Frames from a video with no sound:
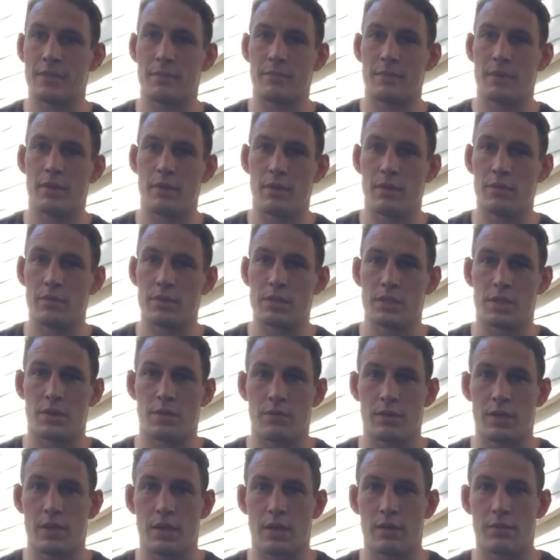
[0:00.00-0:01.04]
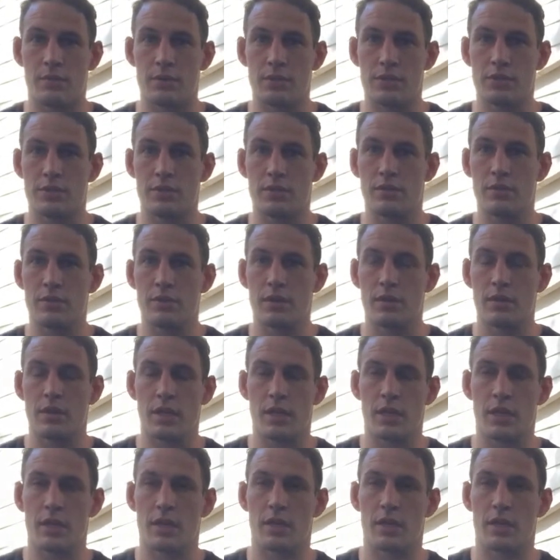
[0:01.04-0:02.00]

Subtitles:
let me know what's going on with you, and